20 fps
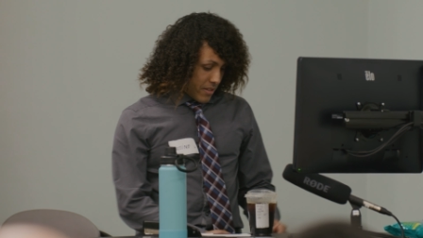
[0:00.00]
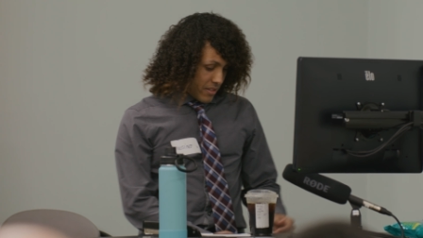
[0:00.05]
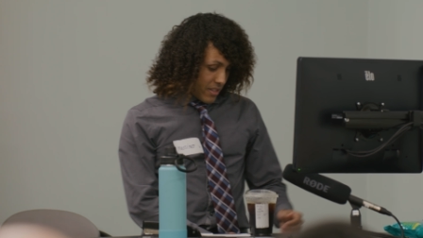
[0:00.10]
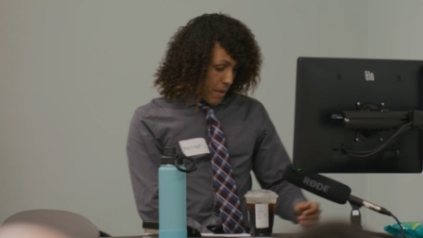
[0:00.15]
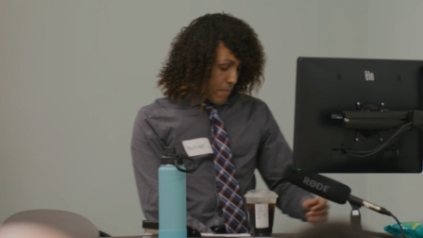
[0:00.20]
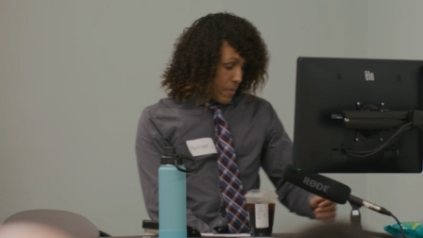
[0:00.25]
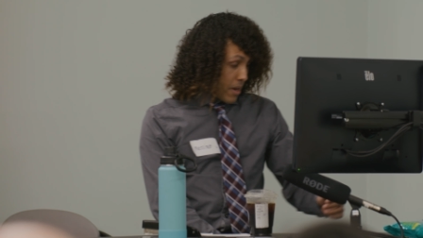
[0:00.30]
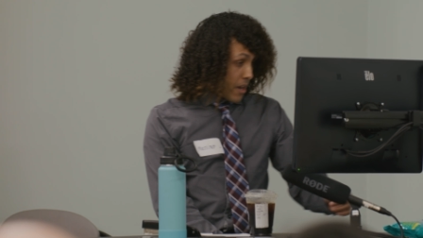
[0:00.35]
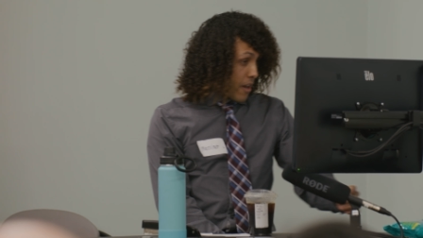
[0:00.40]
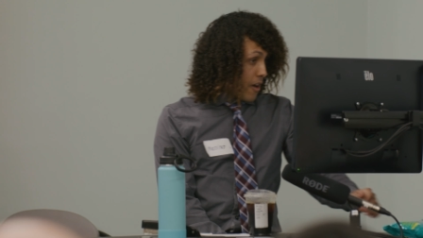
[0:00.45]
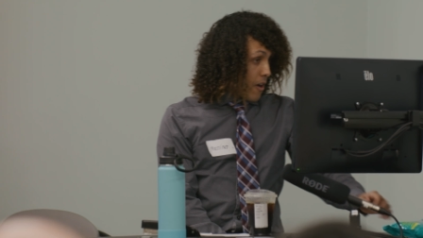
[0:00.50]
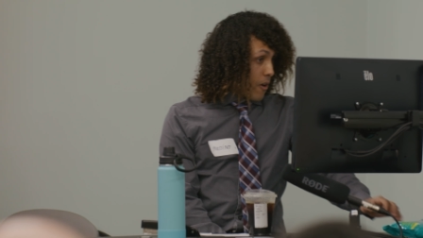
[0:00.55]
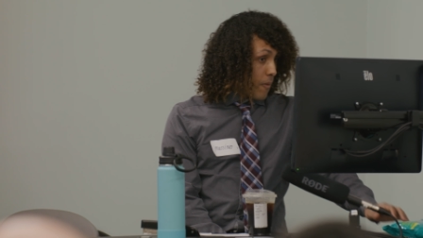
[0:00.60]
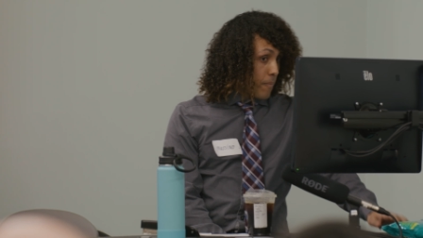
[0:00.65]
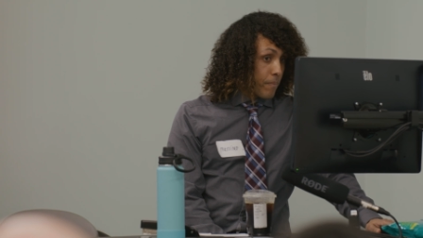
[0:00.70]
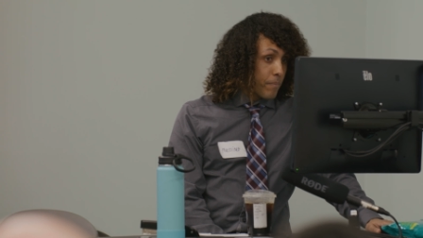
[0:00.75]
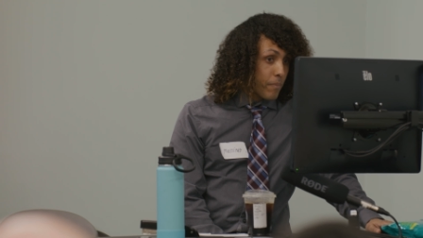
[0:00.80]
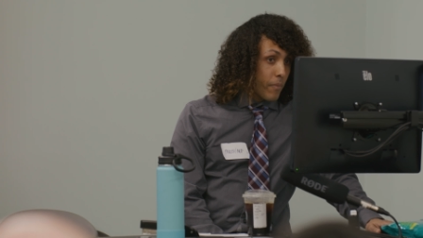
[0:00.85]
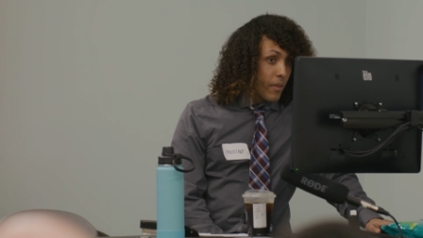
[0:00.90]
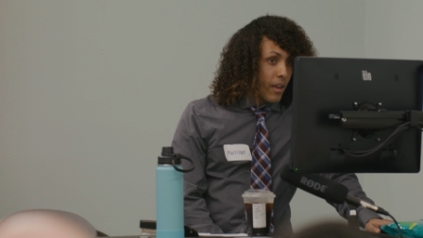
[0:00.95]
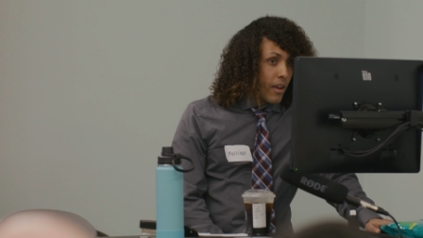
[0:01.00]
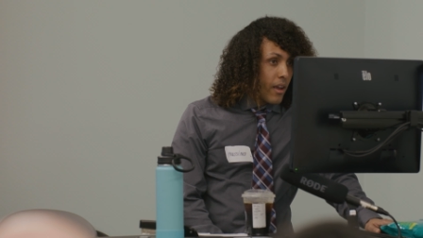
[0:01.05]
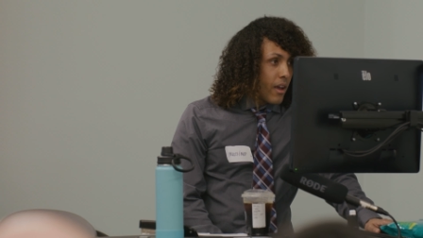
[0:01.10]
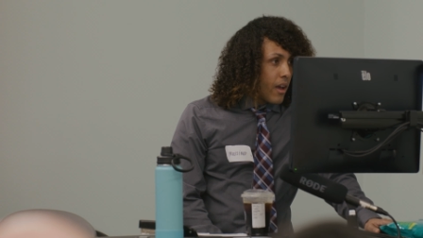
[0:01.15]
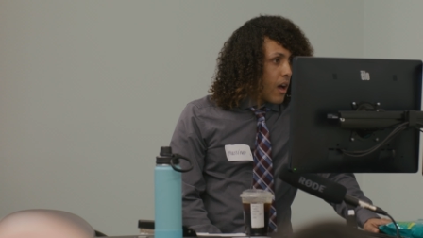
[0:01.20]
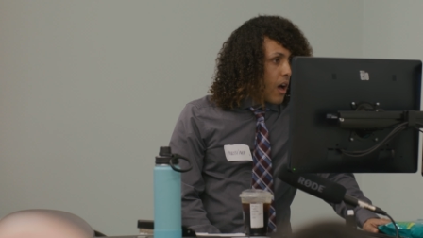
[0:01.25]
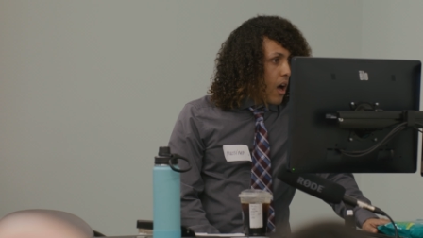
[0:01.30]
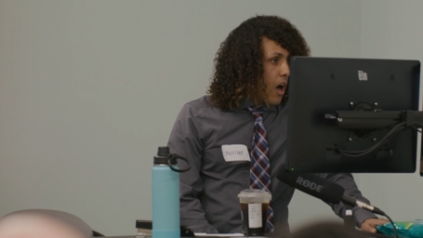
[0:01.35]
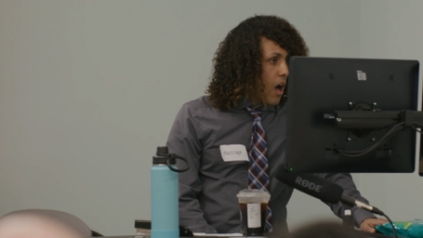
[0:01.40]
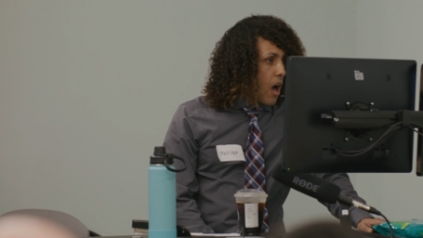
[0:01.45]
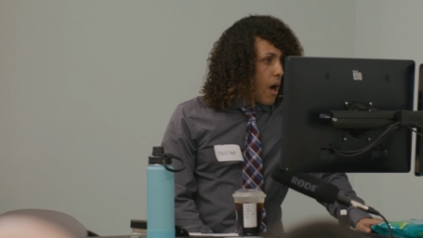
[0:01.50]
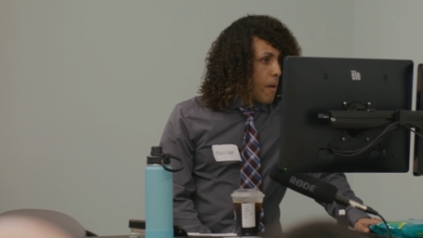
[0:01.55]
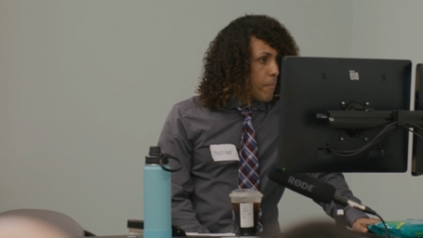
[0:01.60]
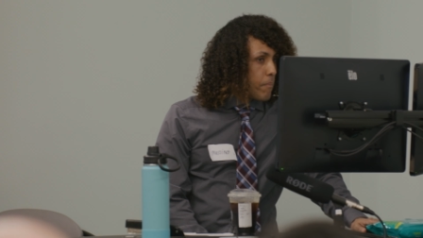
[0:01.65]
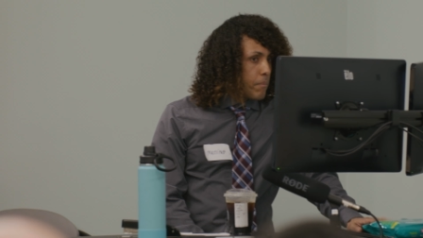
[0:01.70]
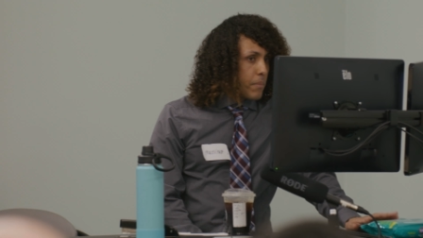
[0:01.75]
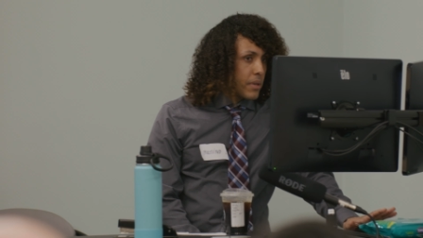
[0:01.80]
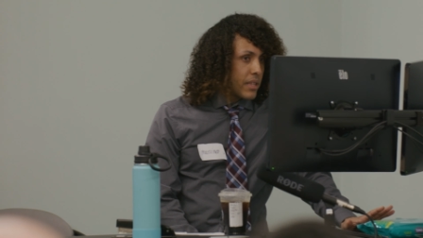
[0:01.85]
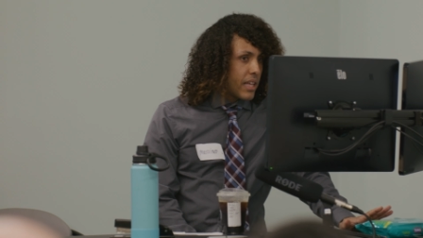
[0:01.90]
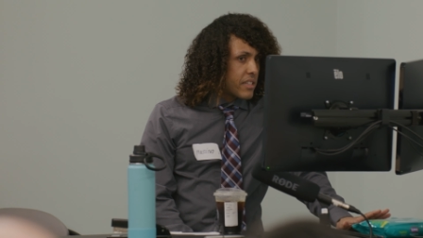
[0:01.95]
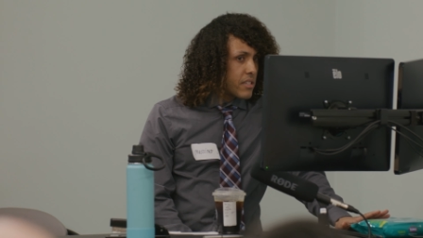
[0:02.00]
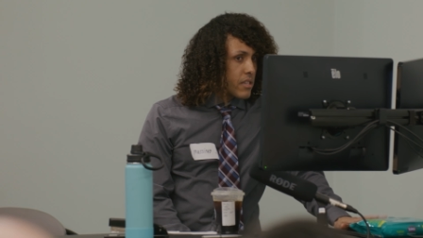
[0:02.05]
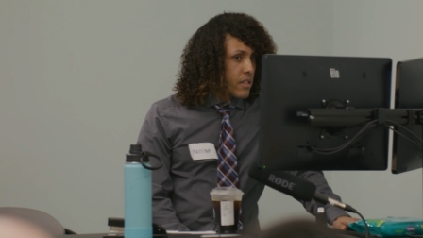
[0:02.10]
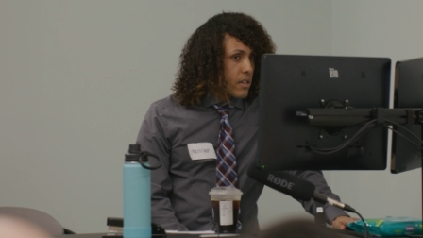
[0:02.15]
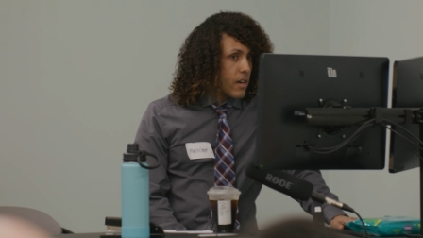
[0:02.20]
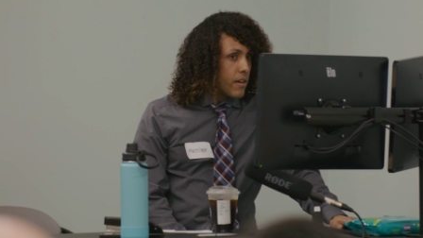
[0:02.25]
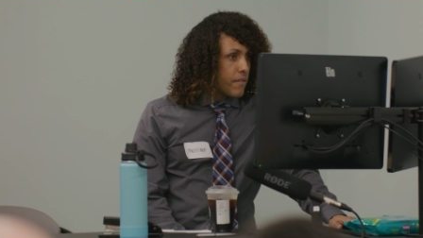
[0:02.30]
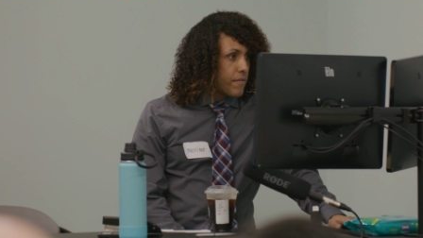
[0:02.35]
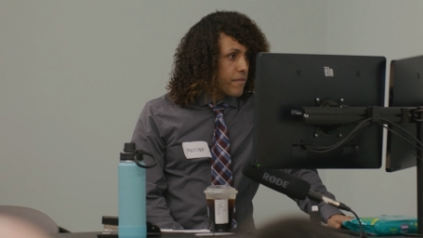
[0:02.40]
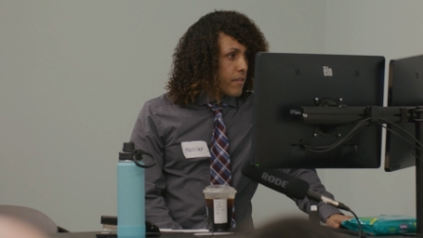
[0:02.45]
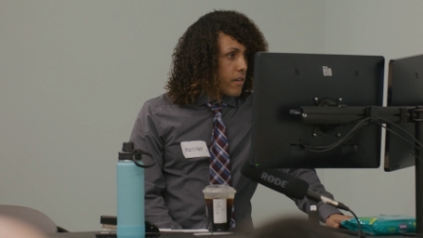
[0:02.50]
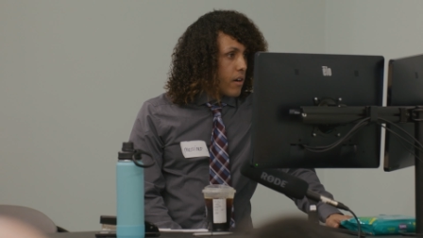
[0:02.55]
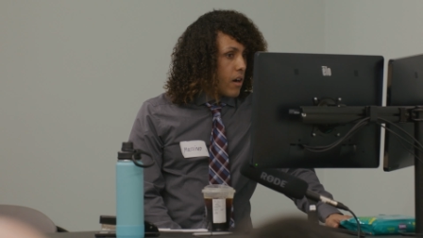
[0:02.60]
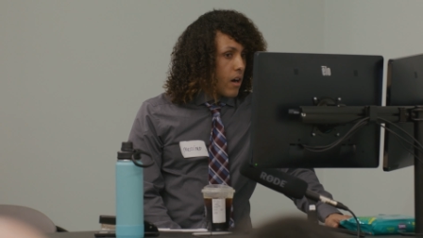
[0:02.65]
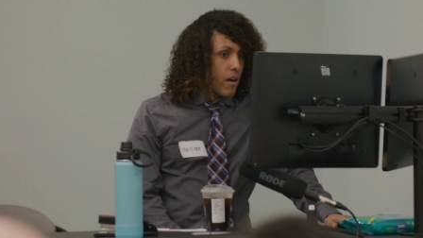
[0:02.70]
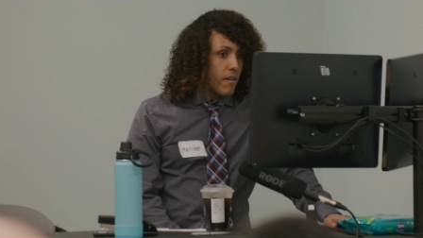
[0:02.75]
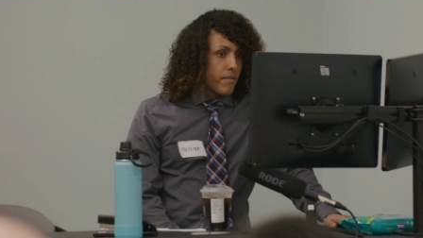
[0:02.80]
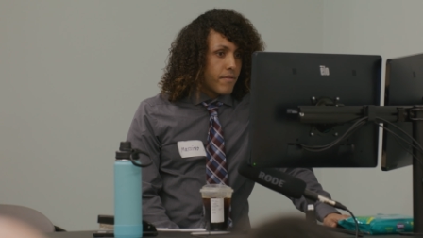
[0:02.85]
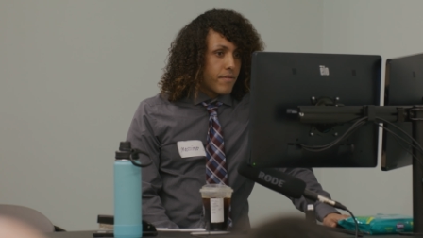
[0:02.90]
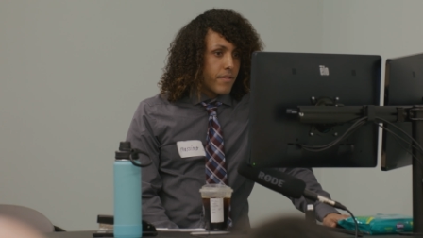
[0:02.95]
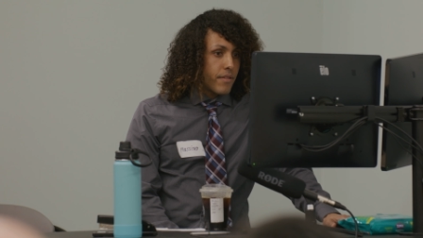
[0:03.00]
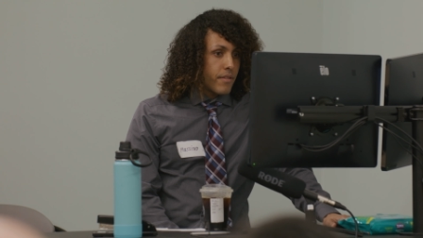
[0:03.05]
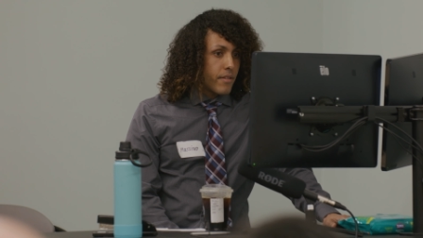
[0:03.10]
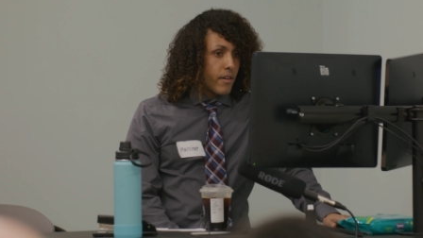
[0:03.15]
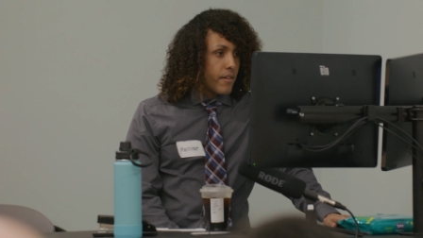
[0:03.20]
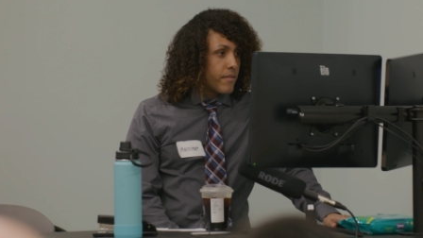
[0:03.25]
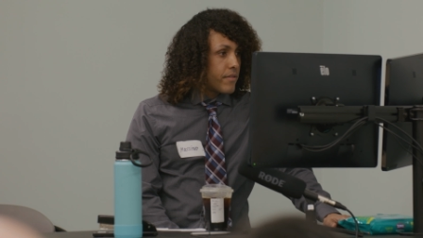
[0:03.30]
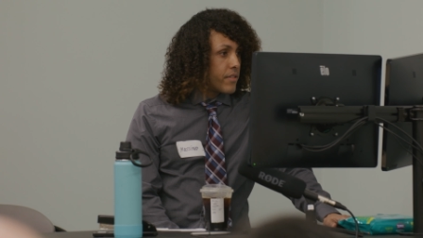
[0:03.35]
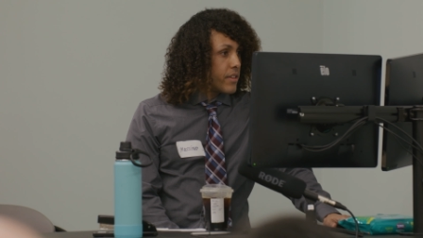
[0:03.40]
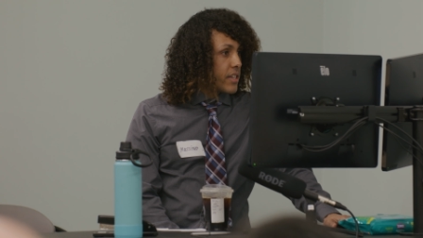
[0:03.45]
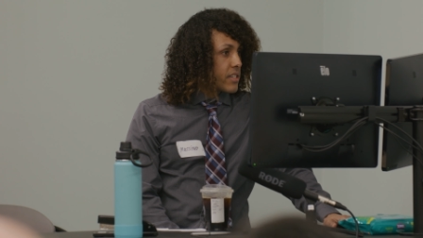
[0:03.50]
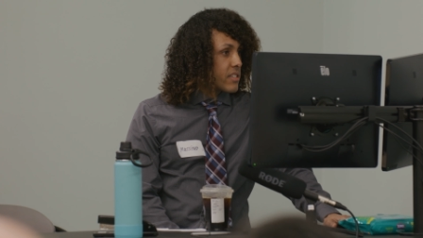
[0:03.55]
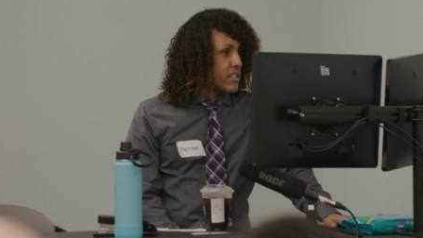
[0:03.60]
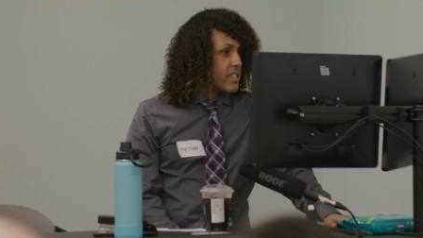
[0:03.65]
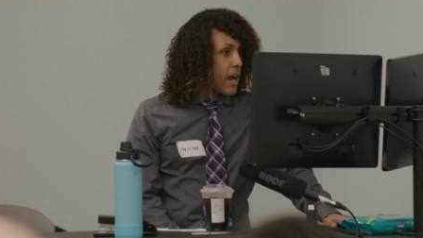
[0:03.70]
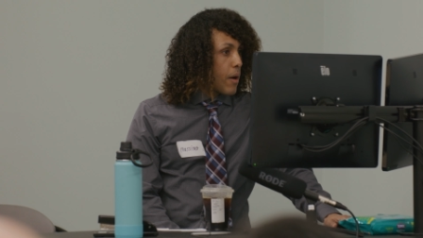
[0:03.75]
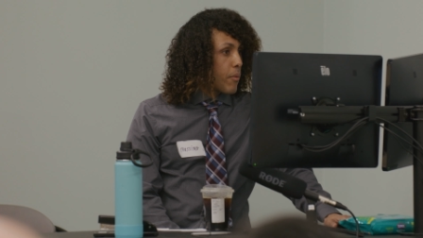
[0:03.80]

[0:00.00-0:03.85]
Let me know. But that's enough of this.